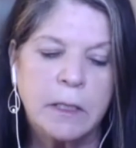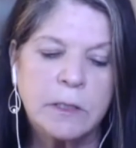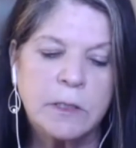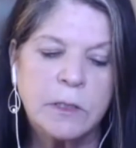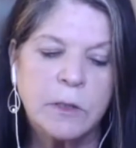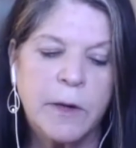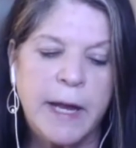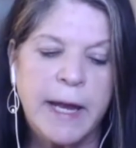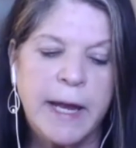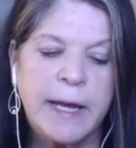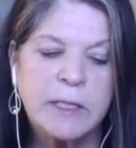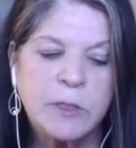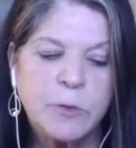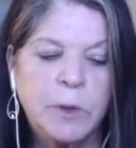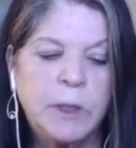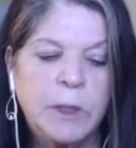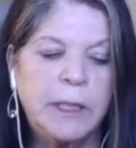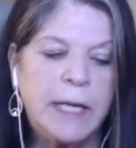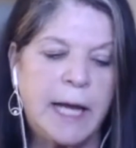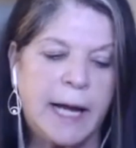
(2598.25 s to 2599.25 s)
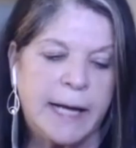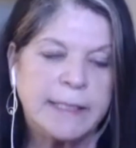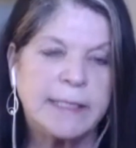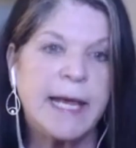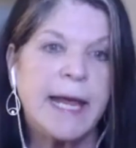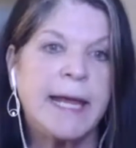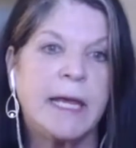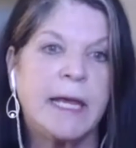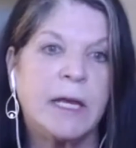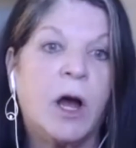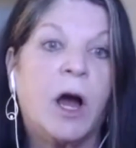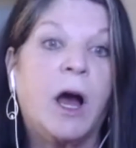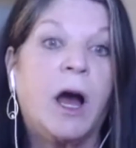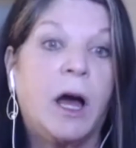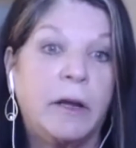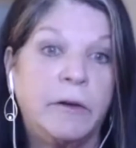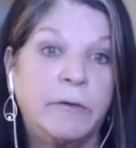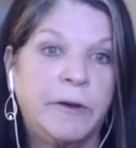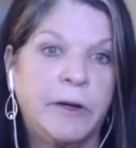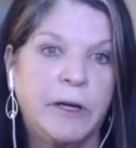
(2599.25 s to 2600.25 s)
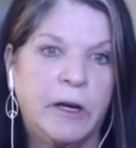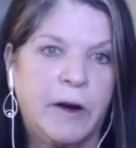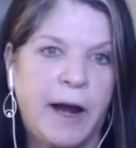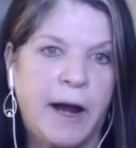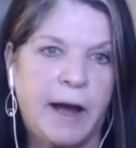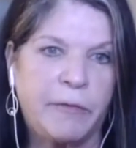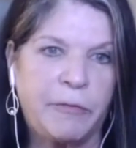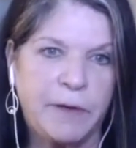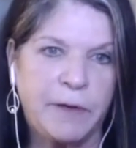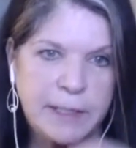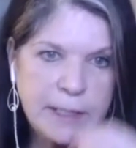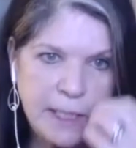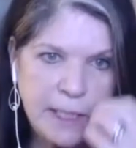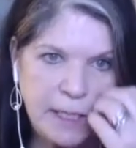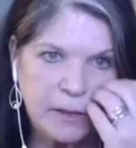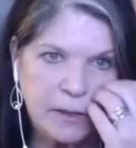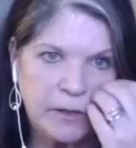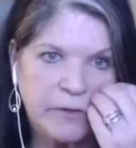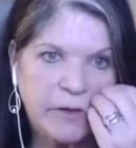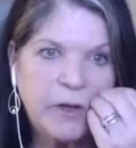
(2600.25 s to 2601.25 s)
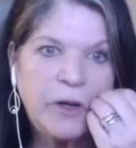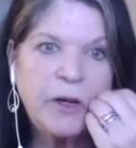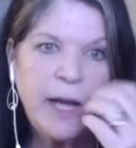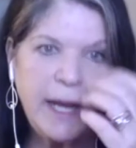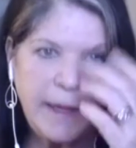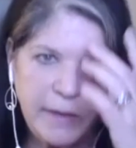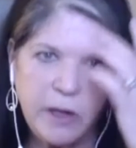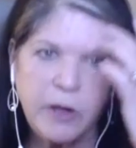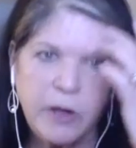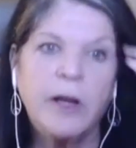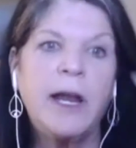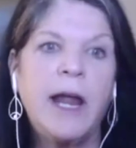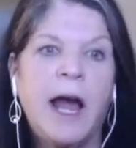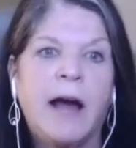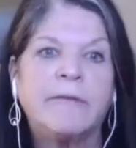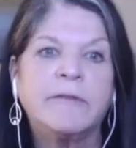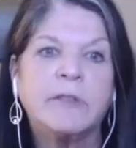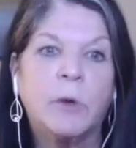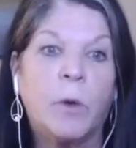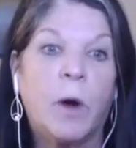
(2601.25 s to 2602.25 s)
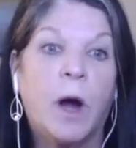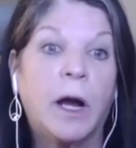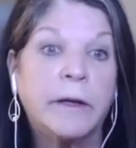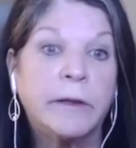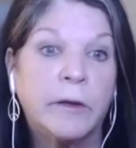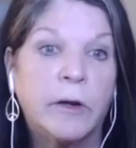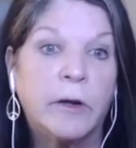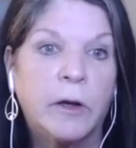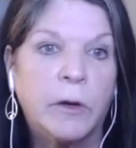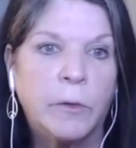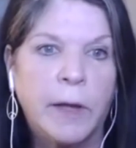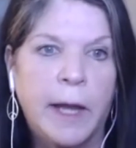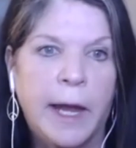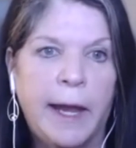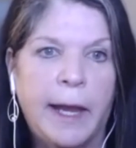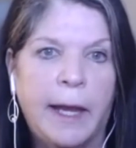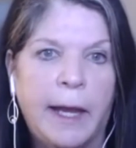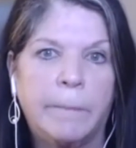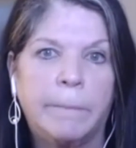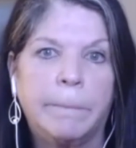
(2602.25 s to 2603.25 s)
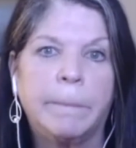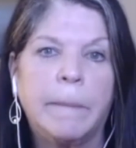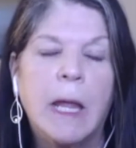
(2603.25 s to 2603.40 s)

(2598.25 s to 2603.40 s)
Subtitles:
so, and it's really not taken on for your athletes either. They're gonna have to walk their own game.